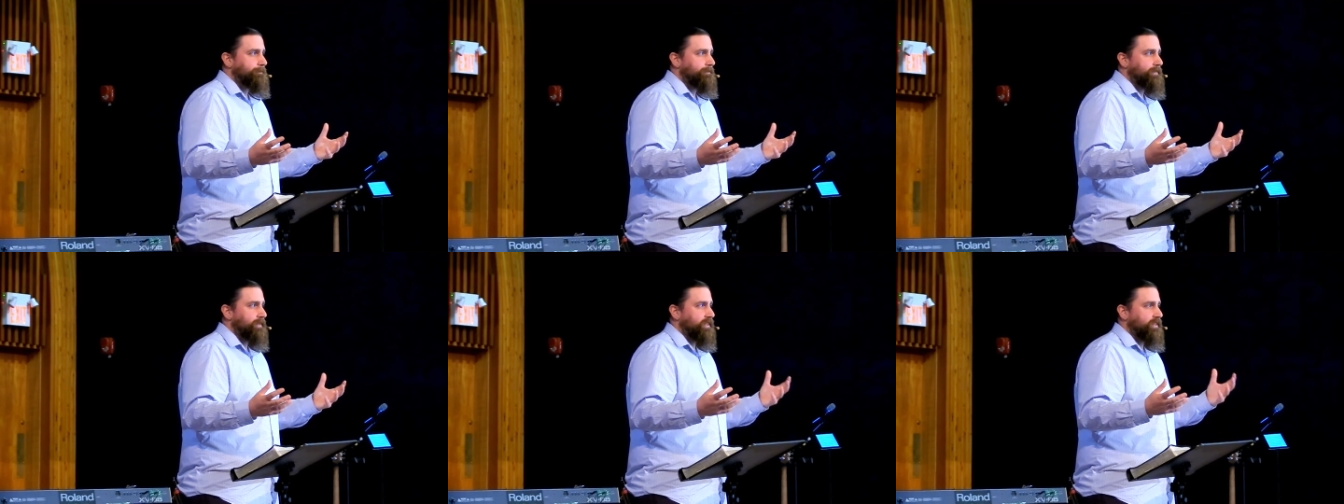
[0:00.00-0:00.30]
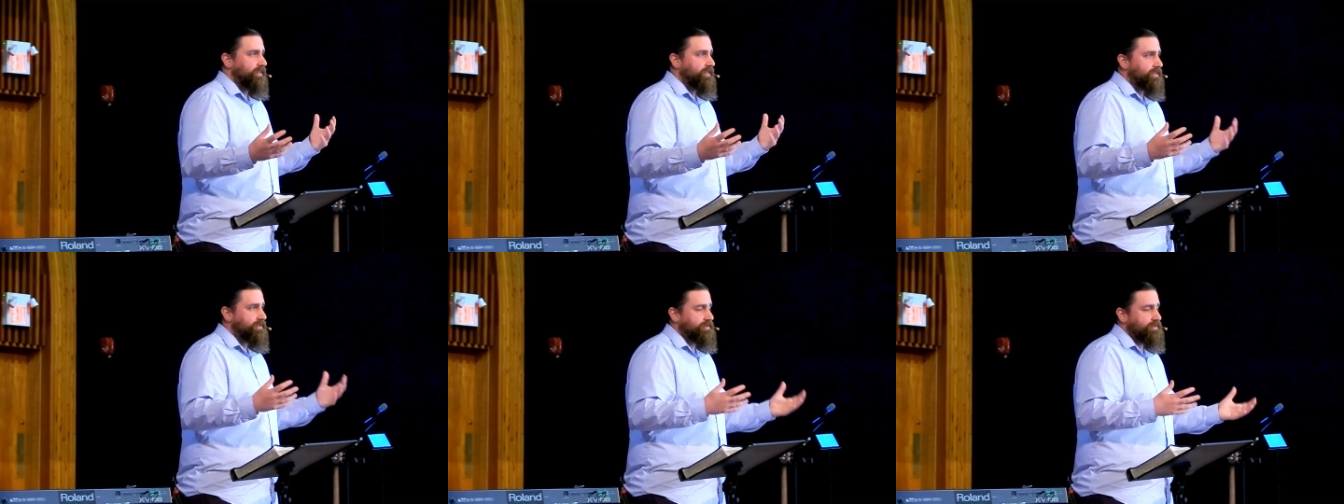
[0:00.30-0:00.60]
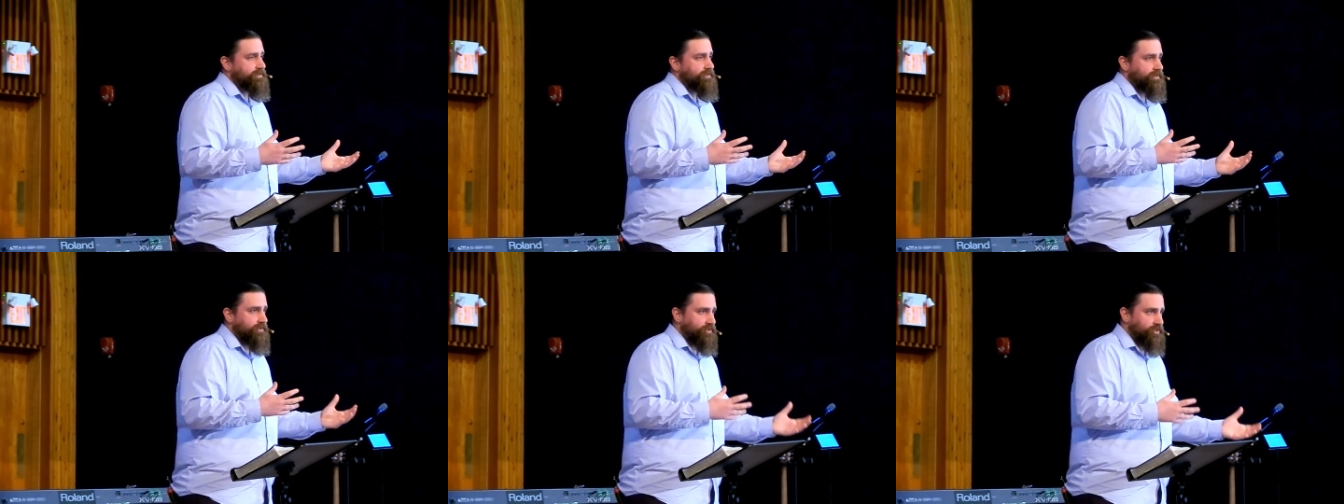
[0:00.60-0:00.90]
This
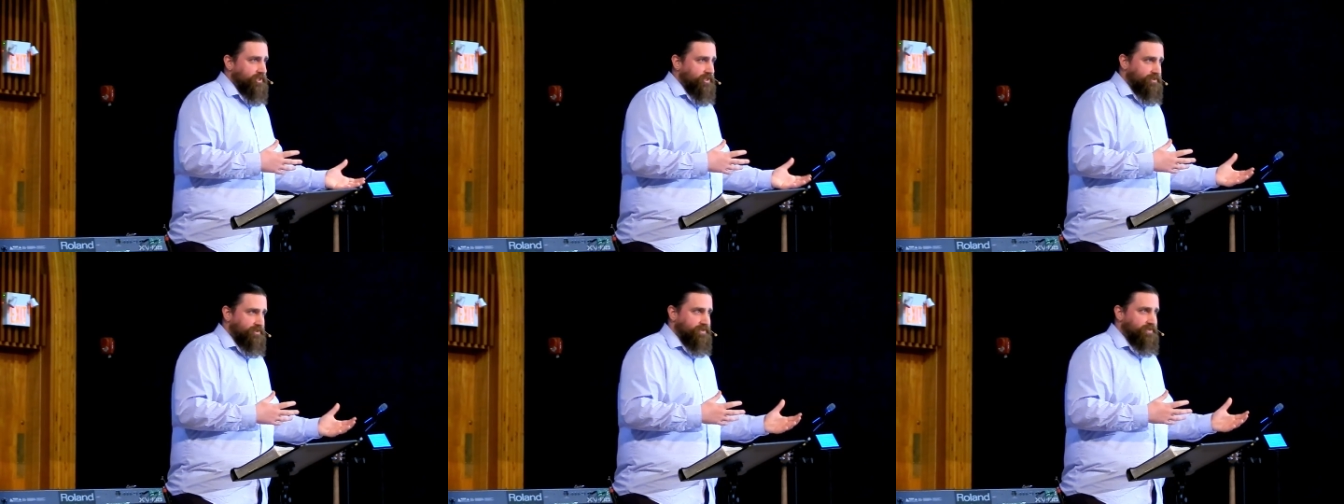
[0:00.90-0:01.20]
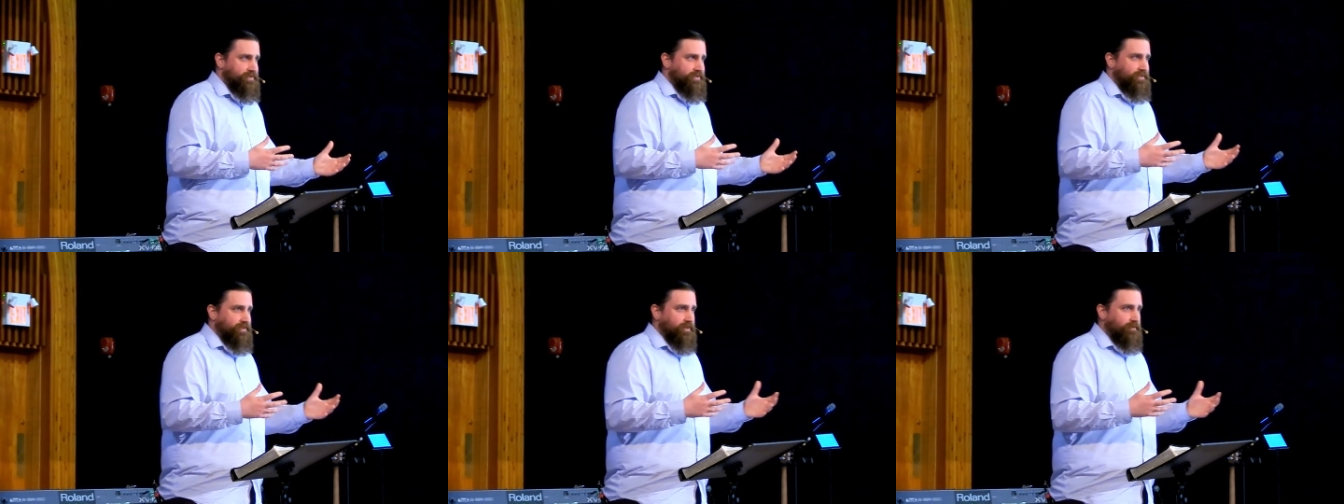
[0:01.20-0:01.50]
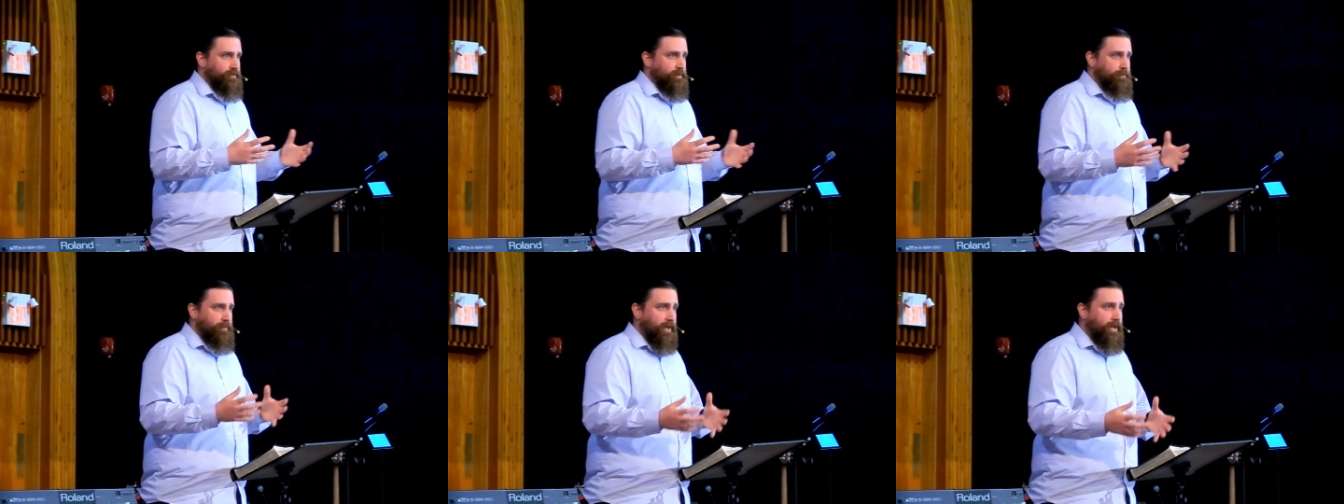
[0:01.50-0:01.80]
is the Jesus
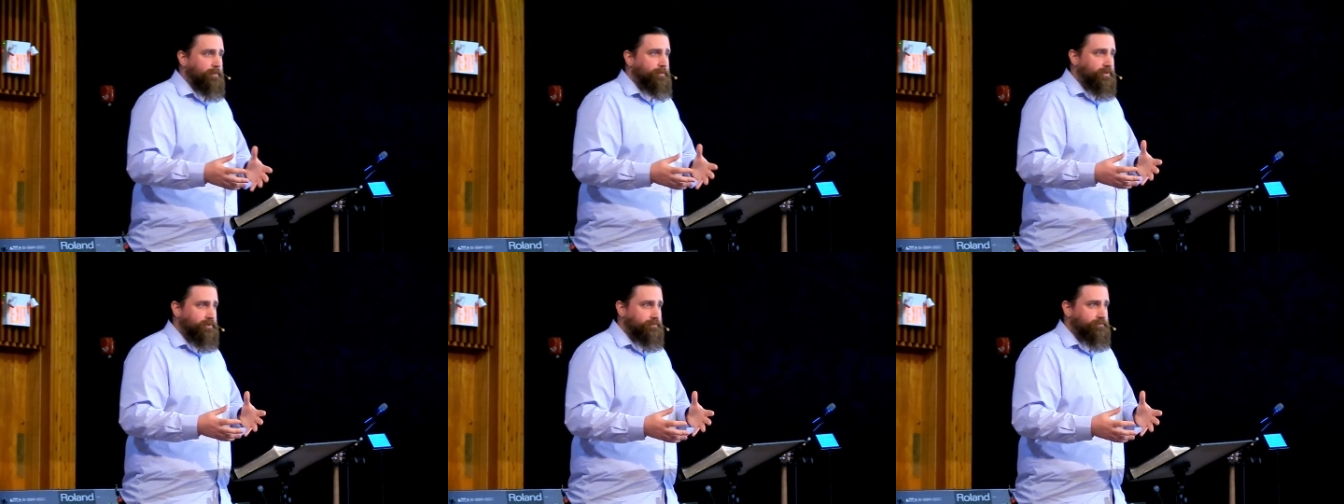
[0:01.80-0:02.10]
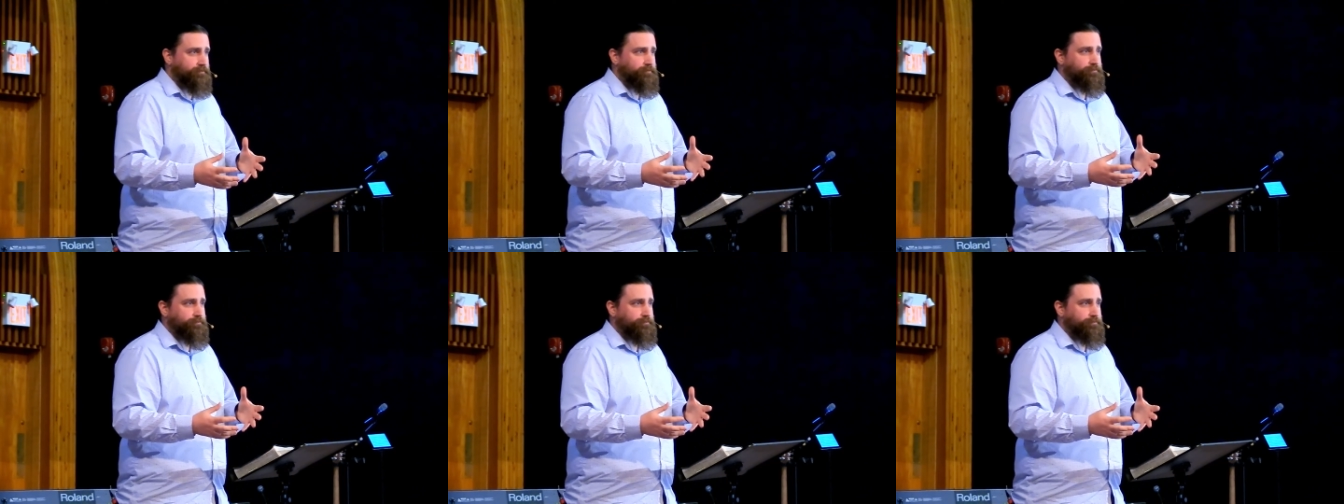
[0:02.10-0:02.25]
of the Bible.